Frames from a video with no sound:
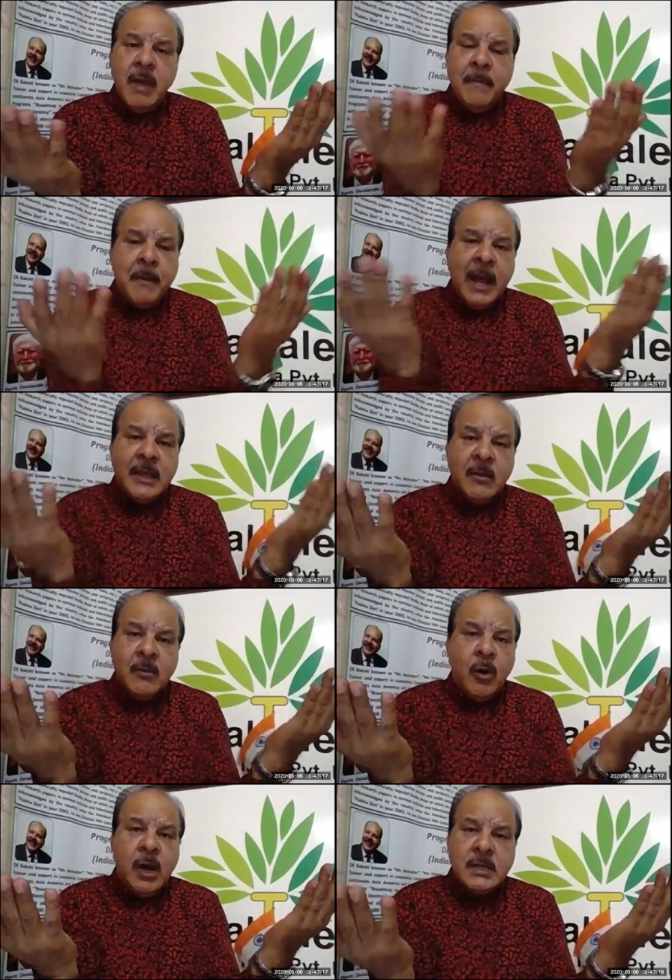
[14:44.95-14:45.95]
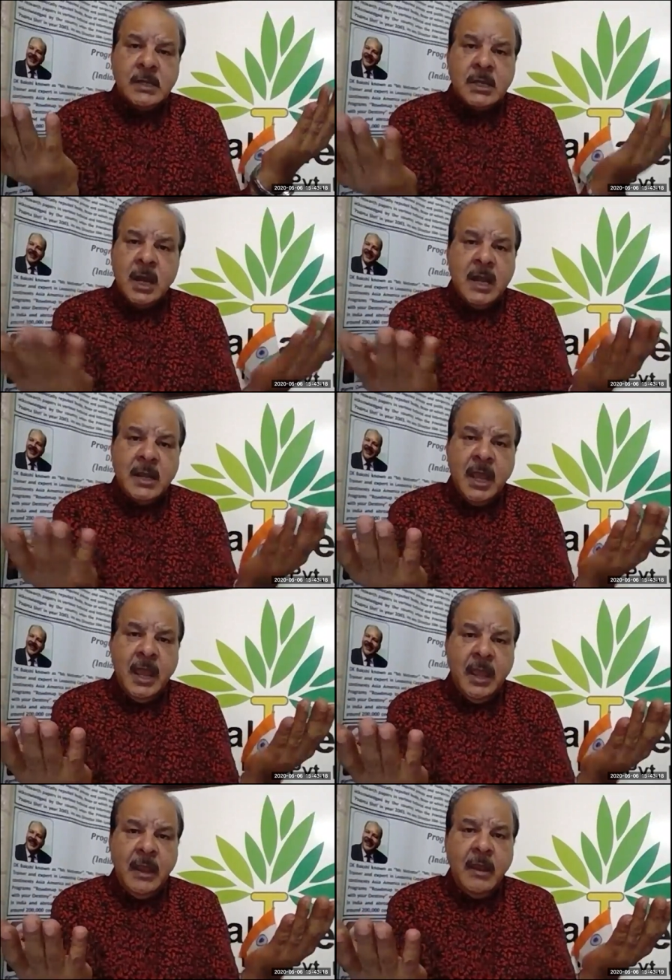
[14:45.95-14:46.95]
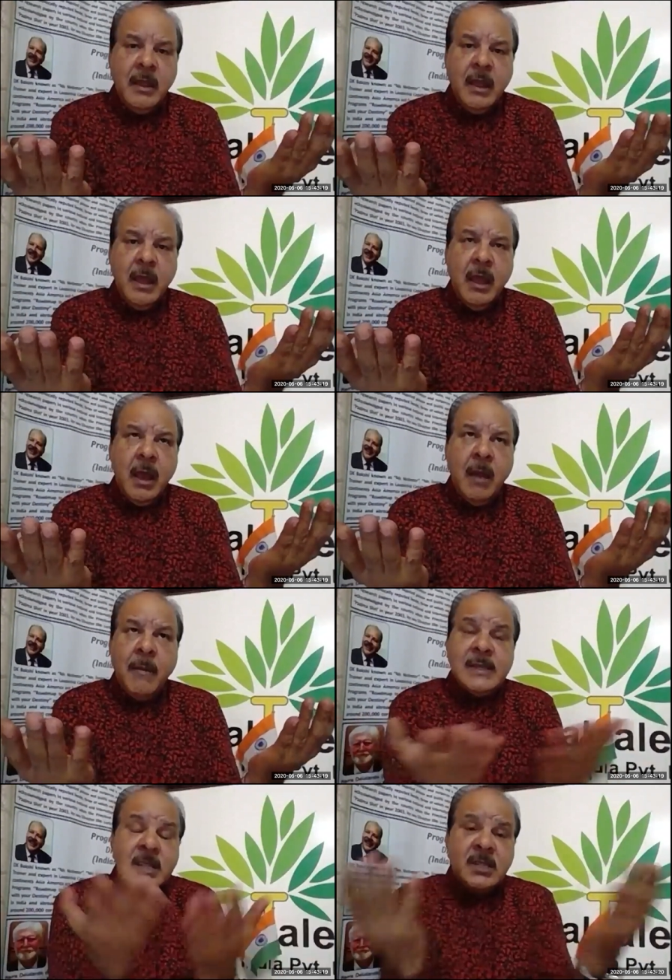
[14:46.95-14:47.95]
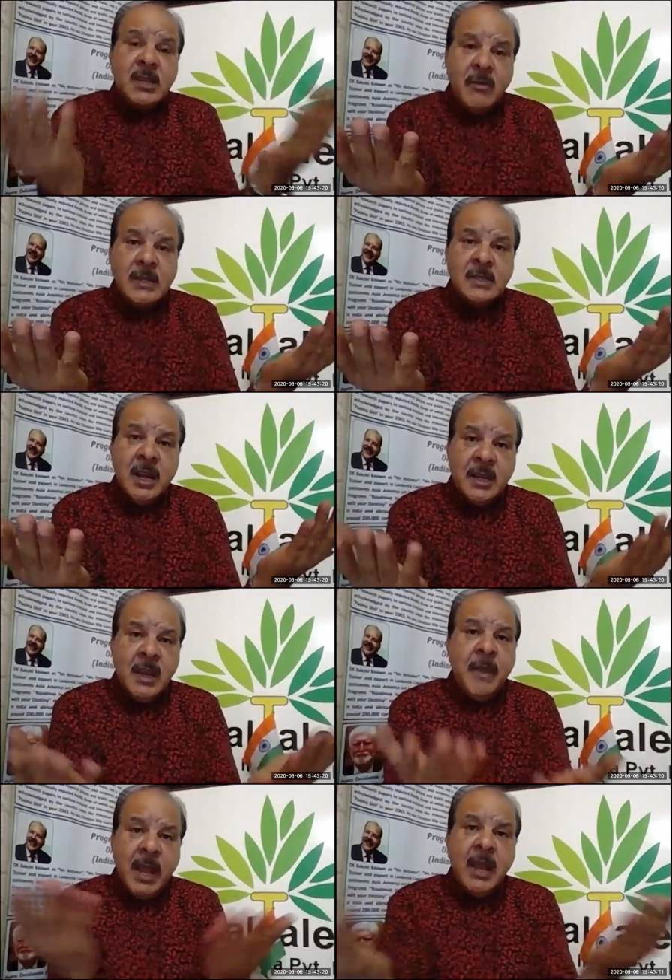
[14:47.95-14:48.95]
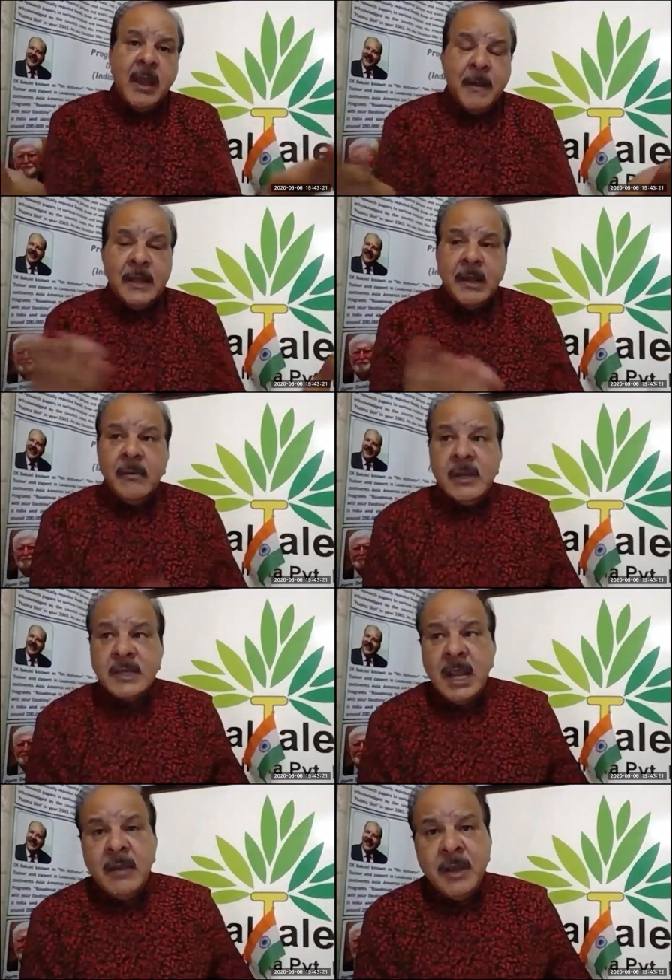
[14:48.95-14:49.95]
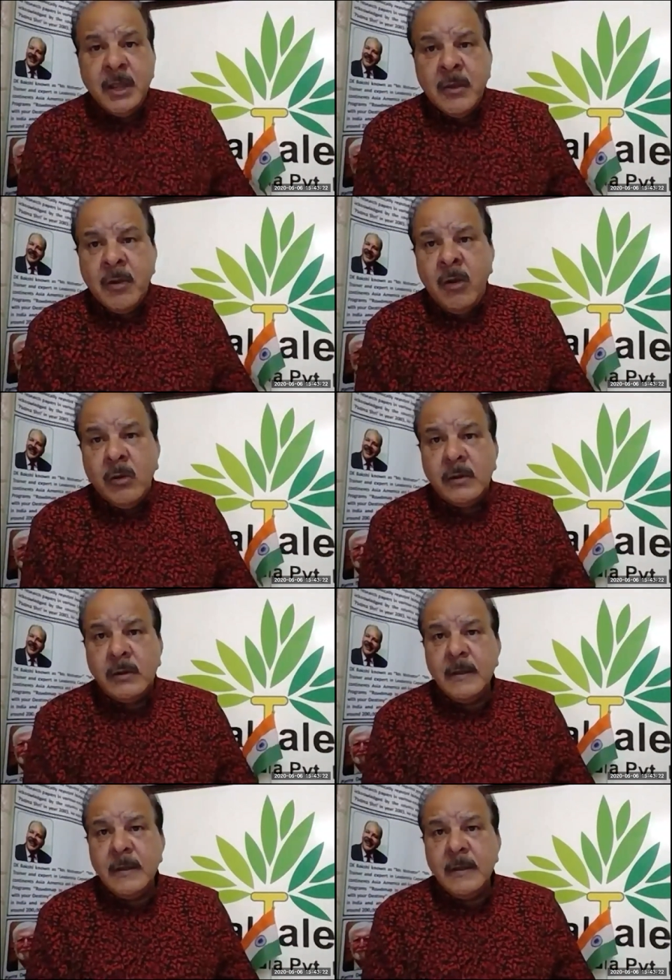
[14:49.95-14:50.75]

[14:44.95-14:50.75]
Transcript: My brother was 13. Uh, my sister was 13. My younger brother was 11 year old.